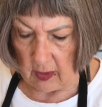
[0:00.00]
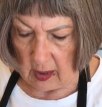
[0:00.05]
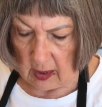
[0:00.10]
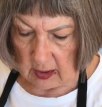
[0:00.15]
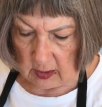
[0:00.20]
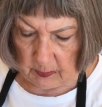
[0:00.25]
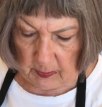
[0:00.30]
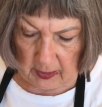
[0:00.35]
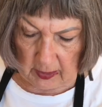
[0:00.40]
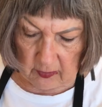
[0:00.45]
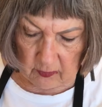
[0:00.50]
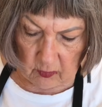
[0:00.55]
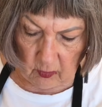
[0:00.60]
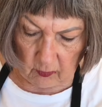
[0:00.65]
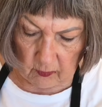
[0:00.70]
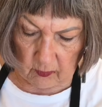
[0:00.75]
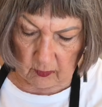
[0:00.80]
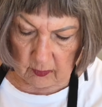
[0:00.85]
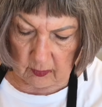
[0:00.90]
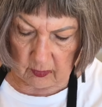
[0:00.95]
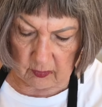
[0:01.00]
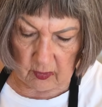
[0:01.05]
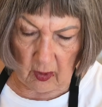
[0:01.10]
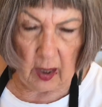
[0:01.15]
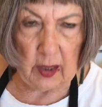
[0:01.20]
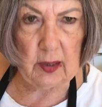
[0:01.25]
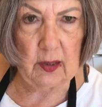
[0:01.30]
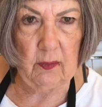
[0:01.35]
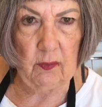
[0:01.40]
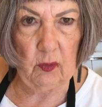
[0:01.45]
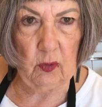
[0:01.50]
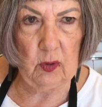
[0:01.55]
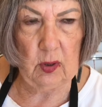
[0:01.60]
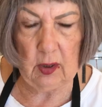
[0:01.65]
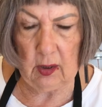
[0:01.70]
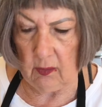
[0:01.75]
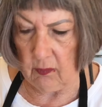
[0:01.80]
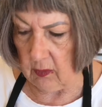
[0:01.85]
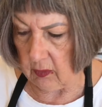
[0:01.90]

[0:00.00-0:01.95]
Depends on the size of your tin.